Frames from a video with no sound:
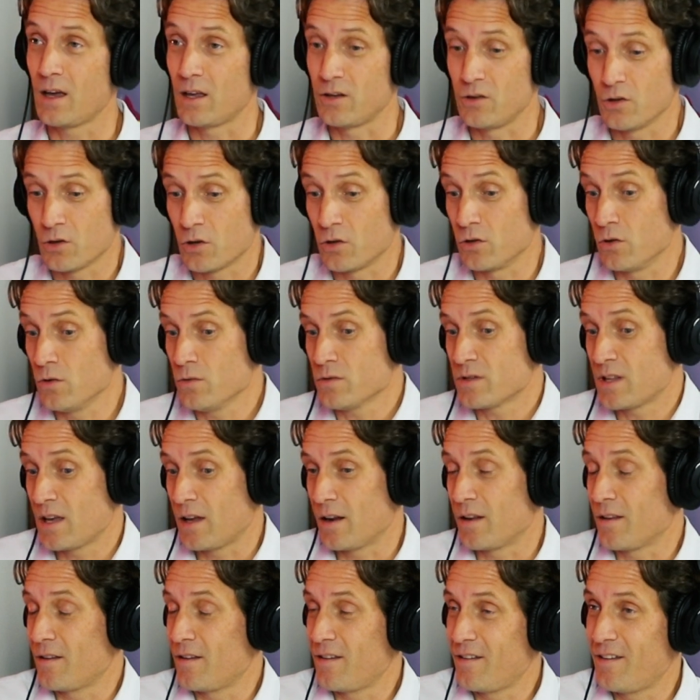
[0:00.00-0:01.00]
And you can use
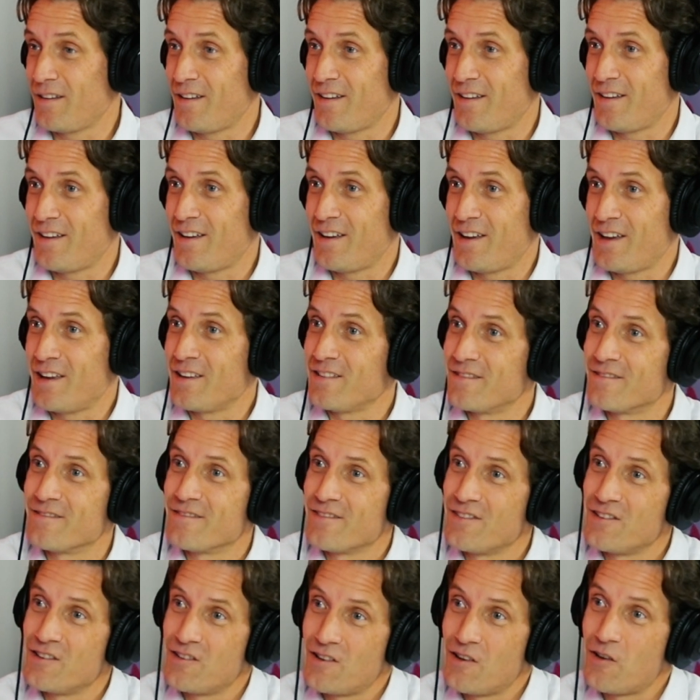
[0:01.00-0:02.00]
that in
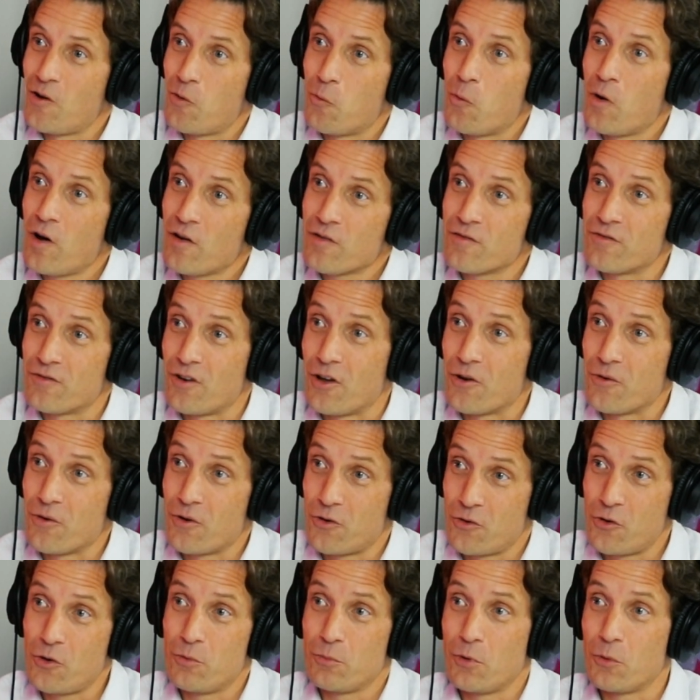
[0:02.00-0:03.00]
a workflow, a
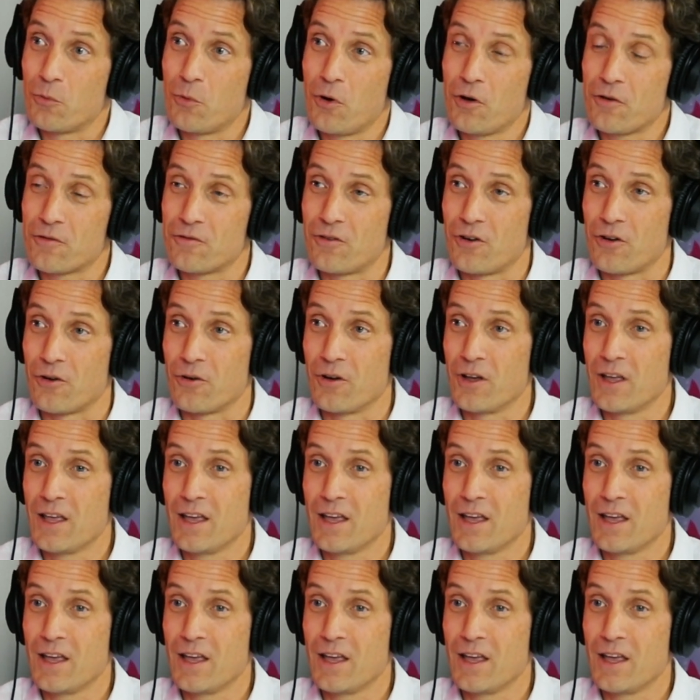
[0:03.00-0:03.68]
normal workflow,